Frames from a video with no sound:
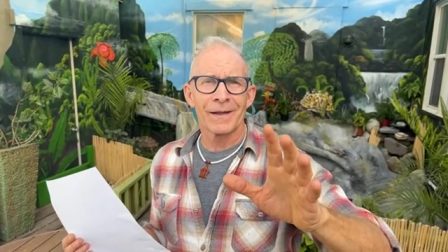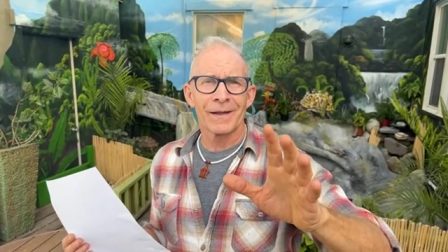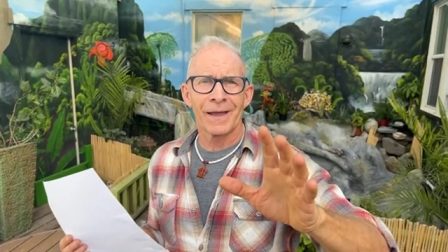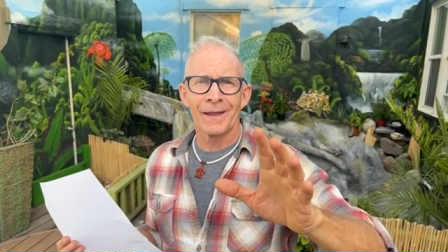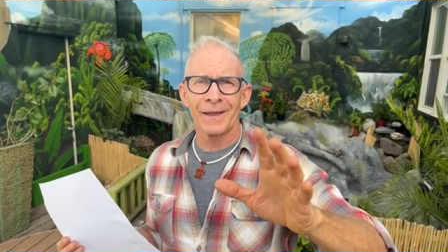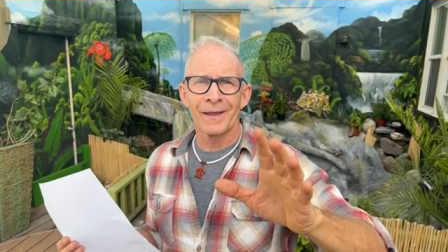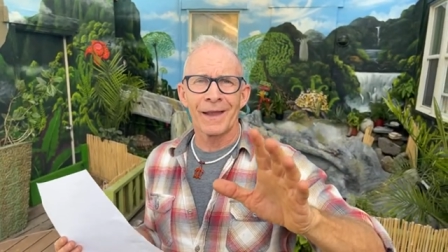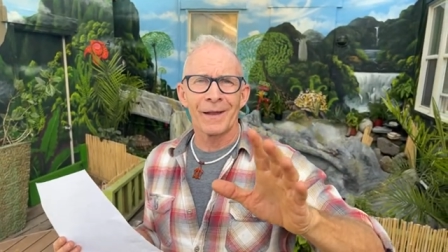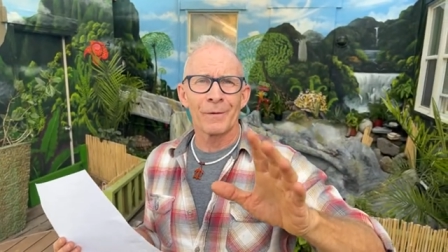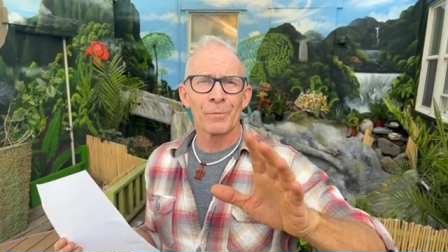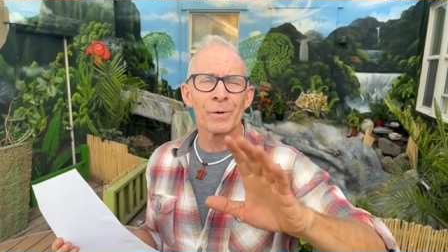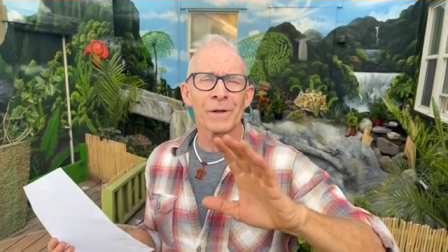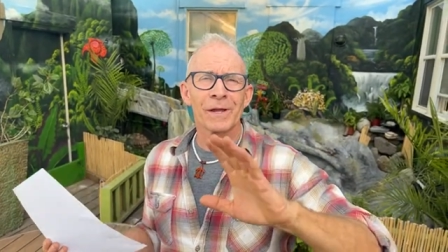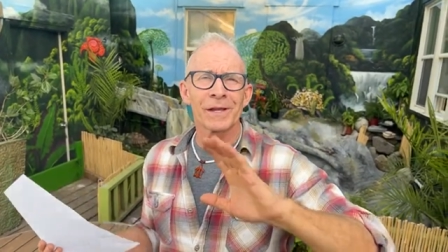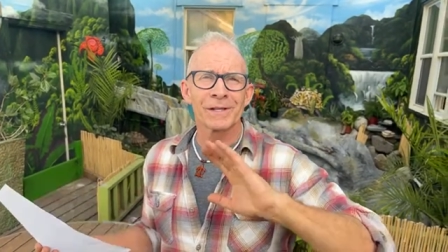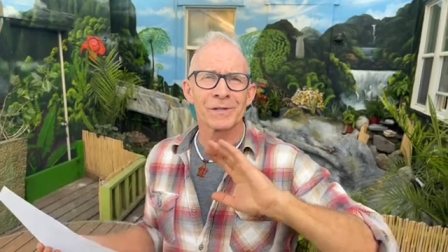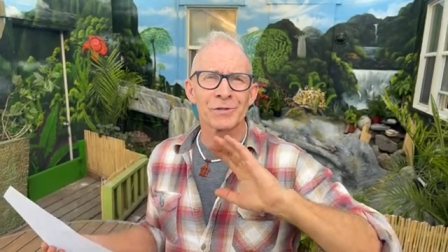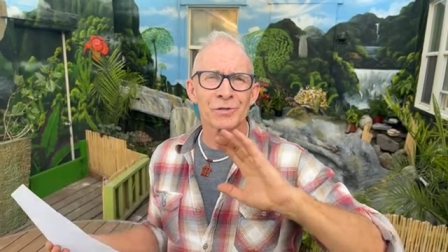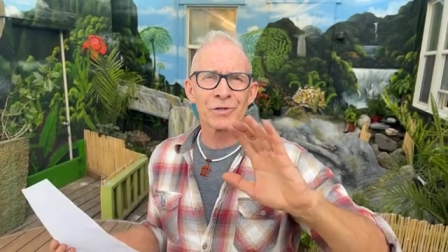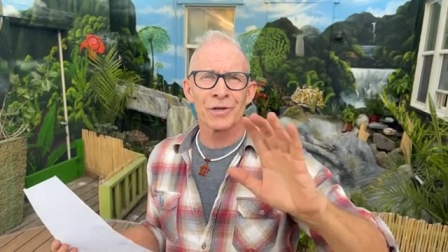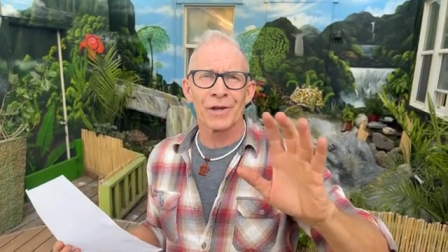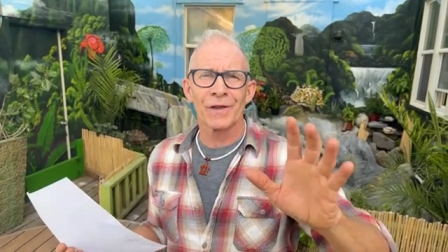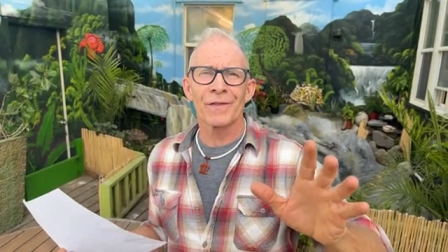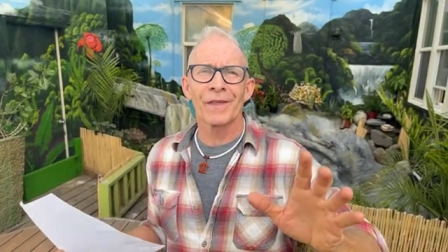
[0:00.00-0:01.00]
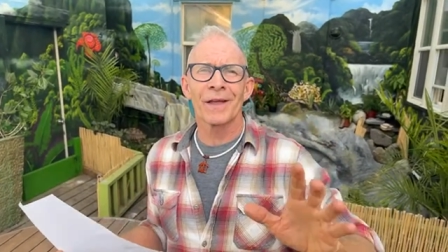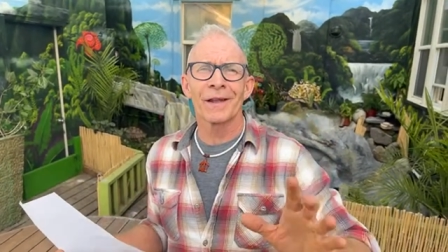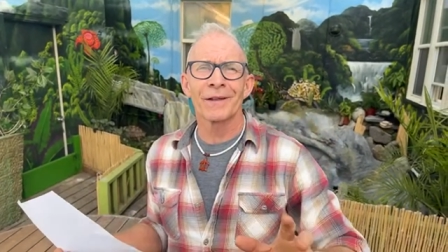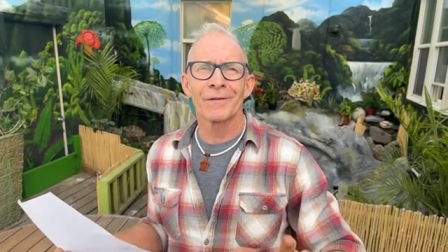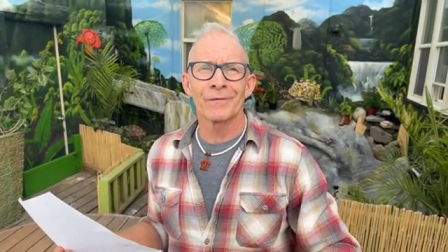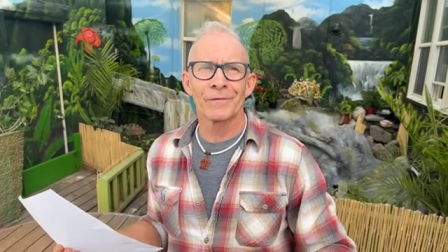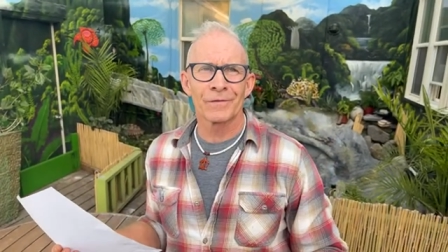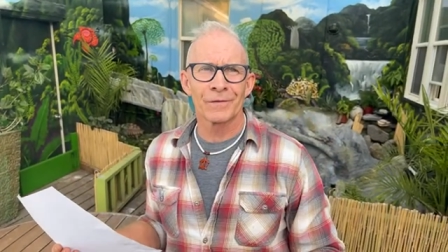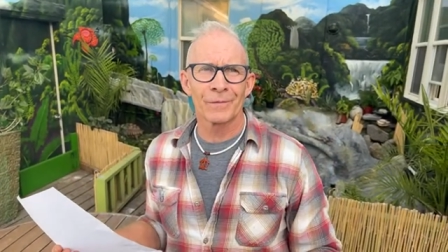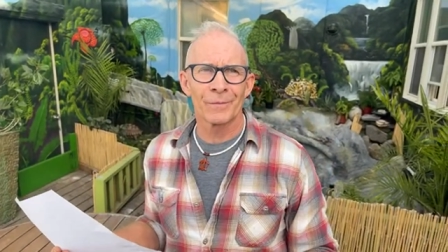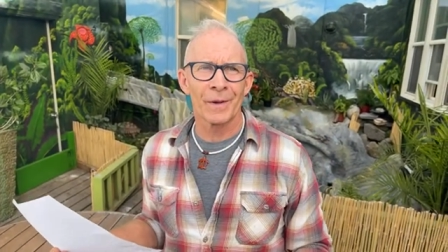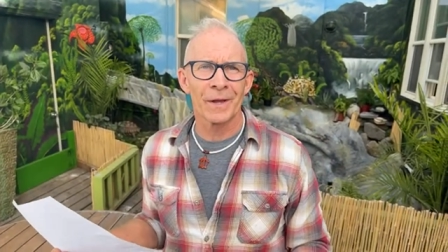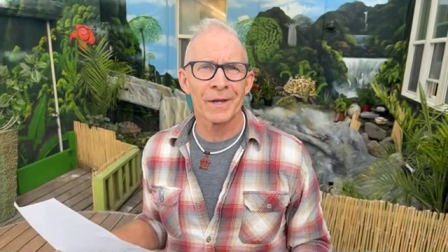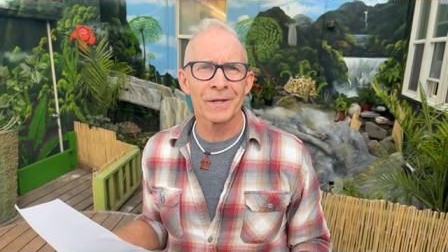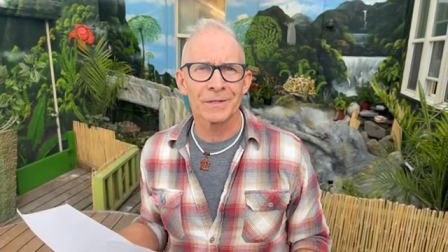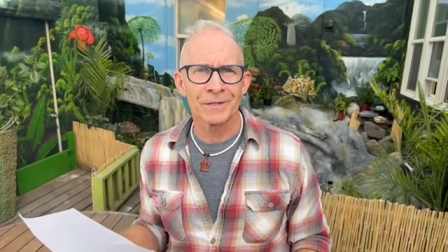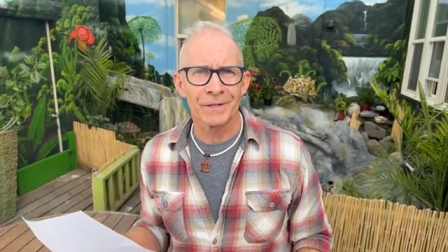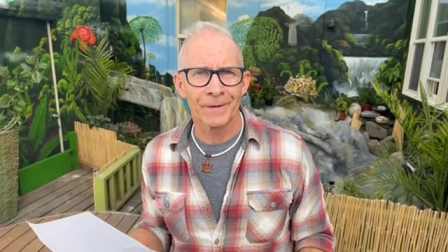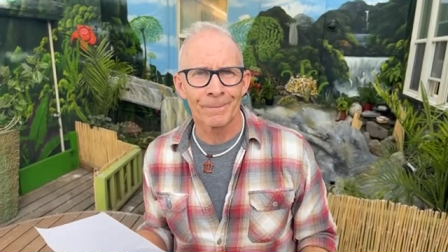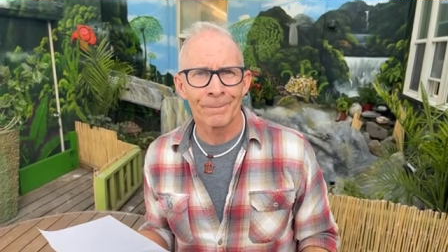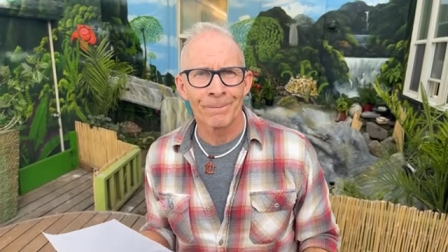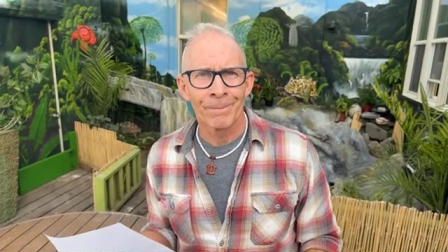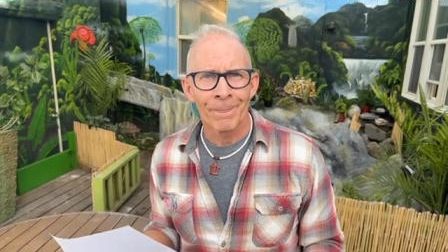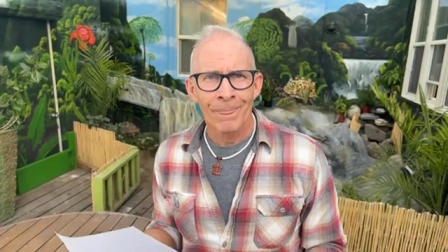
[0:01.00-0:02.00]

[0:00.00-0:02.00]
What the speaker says: and we can share that information,